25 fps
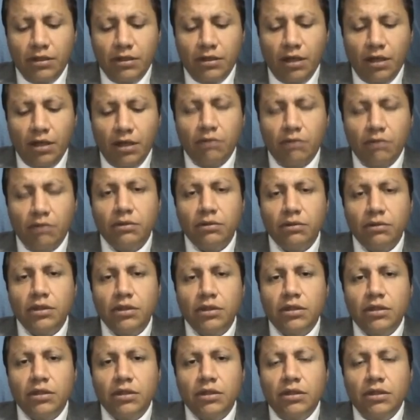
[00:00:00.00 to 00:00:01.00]
Now,
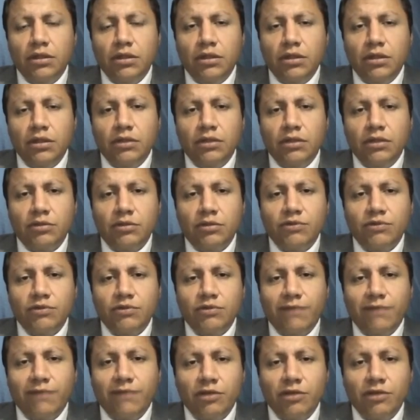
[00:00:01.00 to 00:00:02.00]
in terms
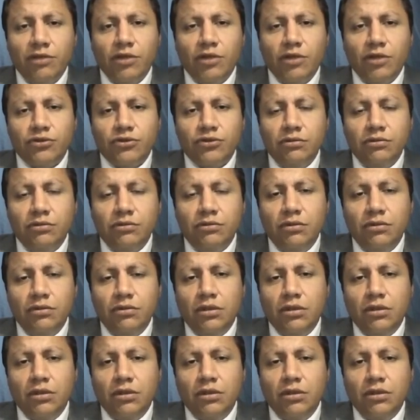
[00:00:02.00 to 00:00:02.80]
of evaluation,